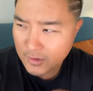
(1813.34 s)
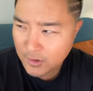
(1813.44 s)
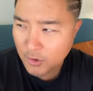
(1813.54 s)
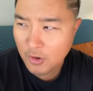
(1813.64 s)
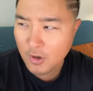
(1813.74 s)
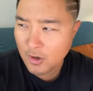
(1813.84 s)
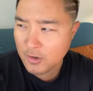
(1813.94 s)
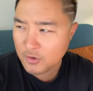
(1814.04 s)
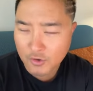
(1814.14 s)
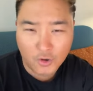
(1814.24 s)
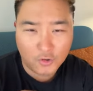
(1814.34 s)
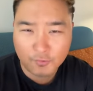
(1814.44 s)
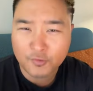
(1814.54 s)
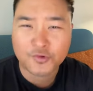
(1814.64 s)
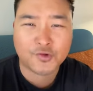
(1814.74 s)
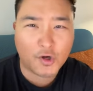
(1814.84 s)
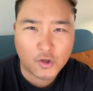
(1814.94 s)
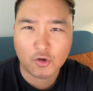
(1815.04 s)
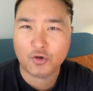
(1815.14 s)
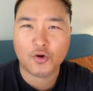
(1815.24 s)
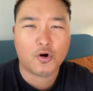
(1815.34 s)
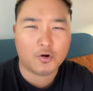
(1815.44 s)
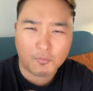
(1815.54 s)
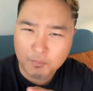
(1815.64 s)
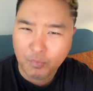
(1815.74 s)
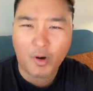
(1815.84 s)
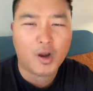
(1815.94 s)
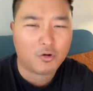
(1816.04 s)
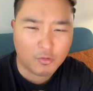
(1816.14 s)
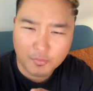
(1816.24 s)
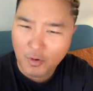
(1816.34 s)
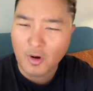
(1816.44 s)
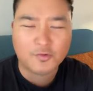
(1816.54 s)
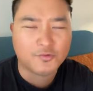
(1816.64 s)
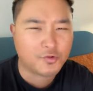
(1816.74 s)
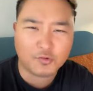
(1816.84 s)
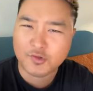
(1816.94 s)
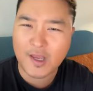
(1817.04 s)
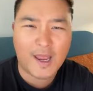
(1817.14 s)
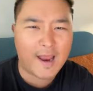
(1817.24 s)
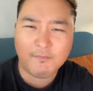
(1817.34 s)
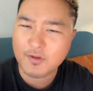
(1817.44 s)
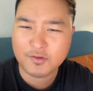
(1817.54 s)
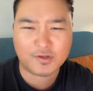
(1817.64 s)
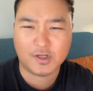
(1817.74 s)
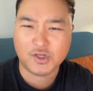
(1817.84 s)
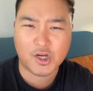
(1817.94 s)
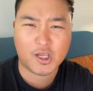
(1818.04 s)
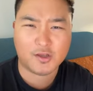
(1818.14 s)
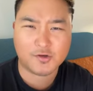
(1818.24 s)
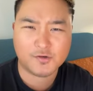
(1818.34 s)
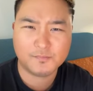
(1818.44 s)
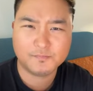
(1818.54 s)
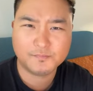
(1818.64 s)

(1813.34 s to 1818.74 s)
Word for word: Your, your circle, your prayer group, your associate, everything's going to change.